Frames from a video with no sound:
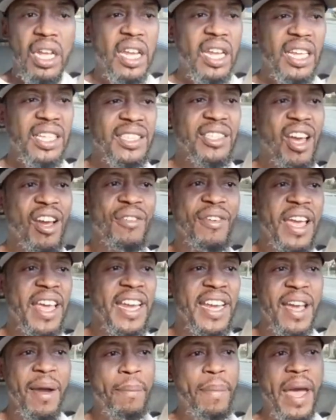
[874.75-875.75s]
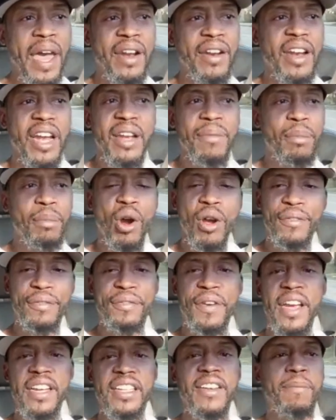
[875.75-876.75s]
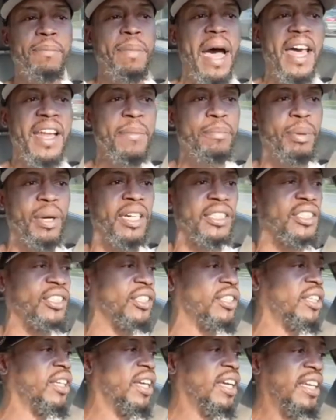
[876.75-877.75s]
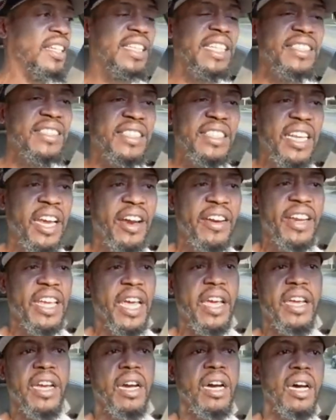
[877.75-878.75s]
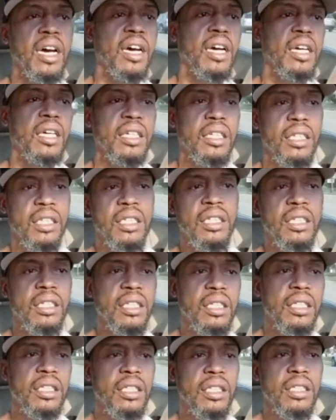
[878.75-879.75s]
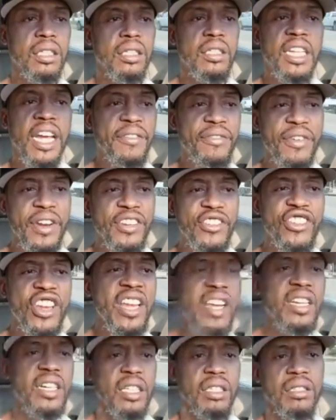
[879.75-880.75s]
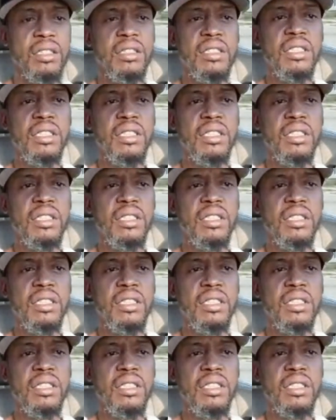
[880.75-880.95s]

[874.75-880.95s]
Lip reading: He's already a better and more effective body puncher than Sergey Derevyanchenko.